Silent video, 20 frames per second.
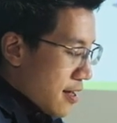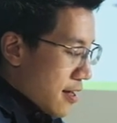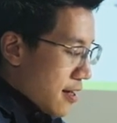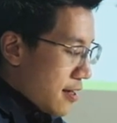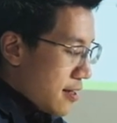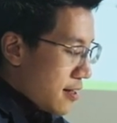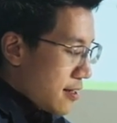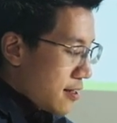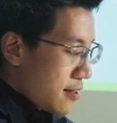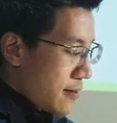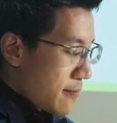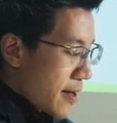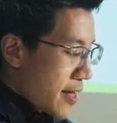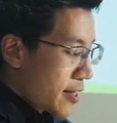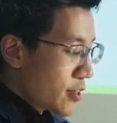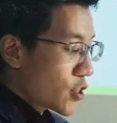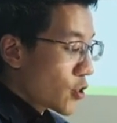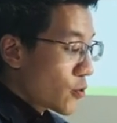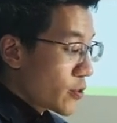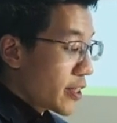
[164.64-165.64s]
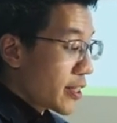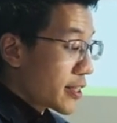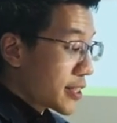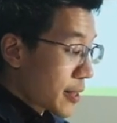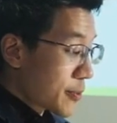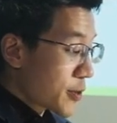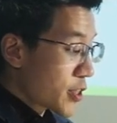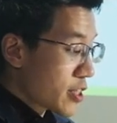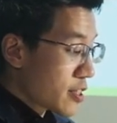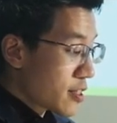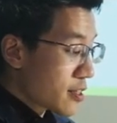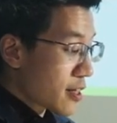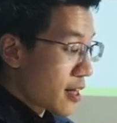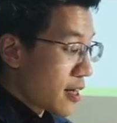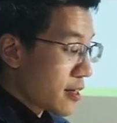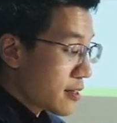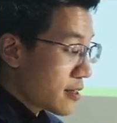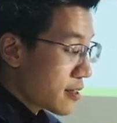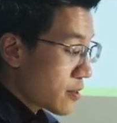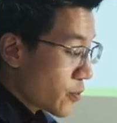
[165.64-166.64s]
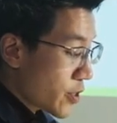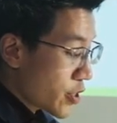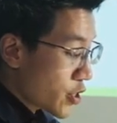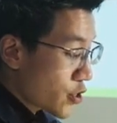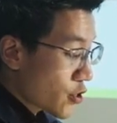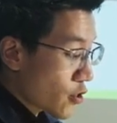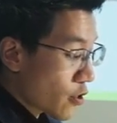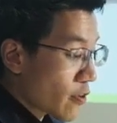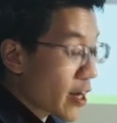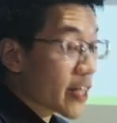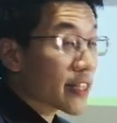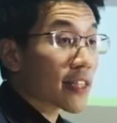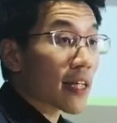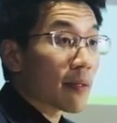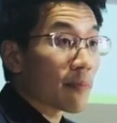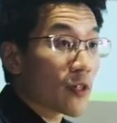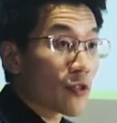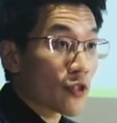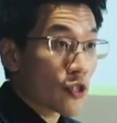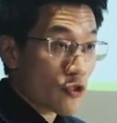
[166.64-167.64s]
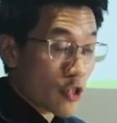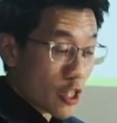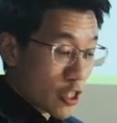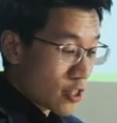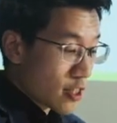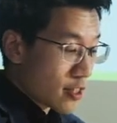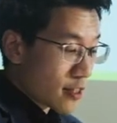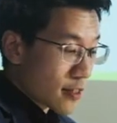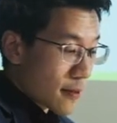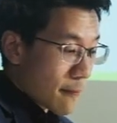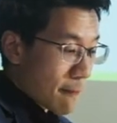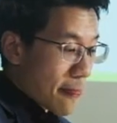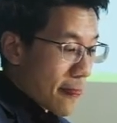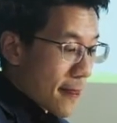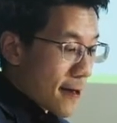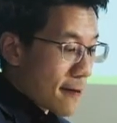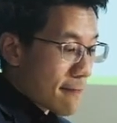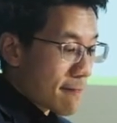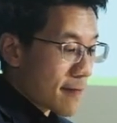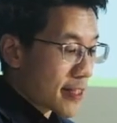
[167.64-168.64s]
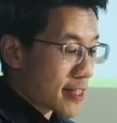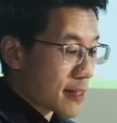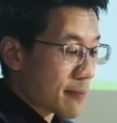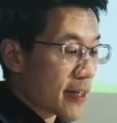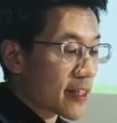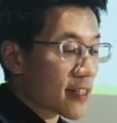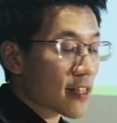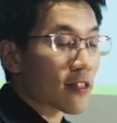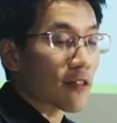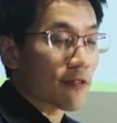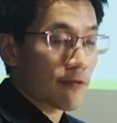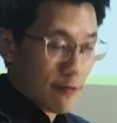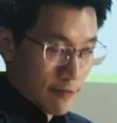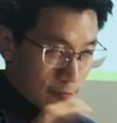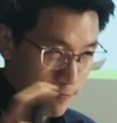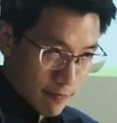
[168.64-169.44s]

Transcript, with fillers: Uh, and so the exceptions under which your rights can be restricted um, is the basis of,